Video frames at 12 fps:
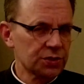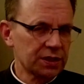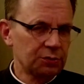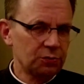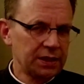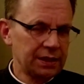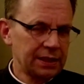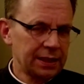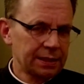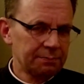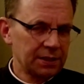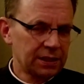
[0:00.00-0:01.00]
so that we
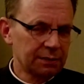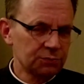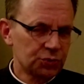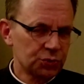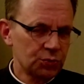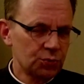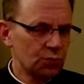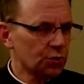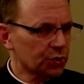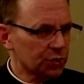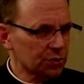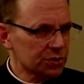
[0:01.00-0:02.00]
become true
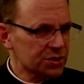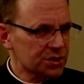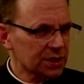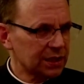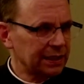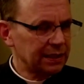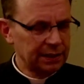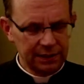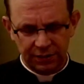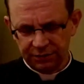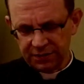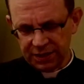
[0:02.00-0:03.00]
workers
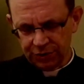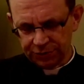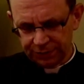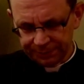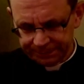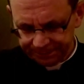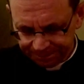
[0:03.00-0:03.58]
in the vineyard.